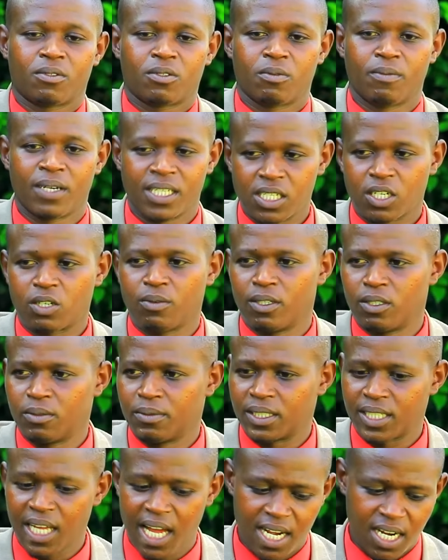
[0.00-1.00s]
tumaze
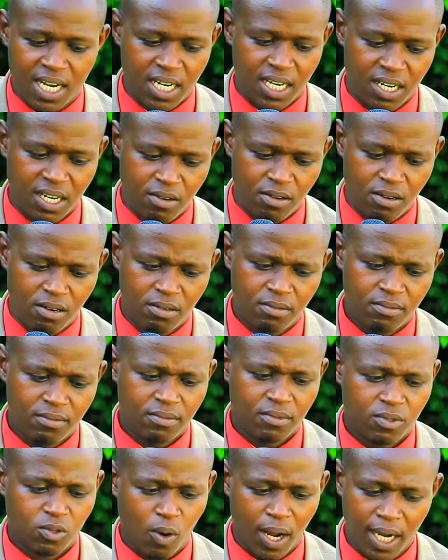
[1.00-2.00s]
kubona ubutane rero
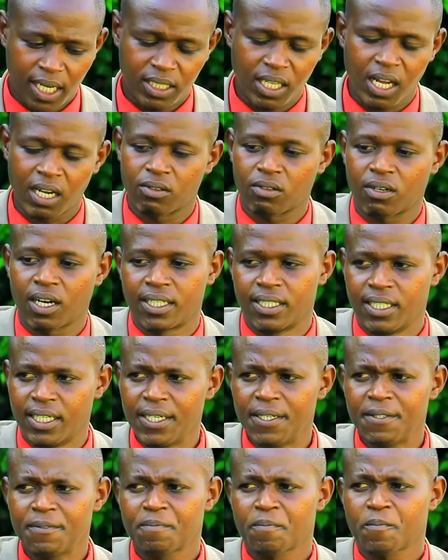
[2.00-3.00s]

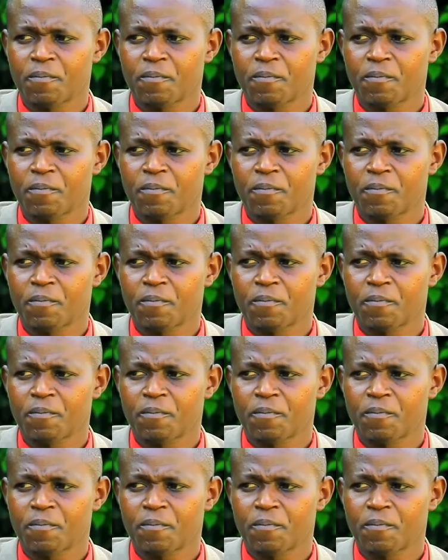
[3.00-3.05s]
twaratandukanye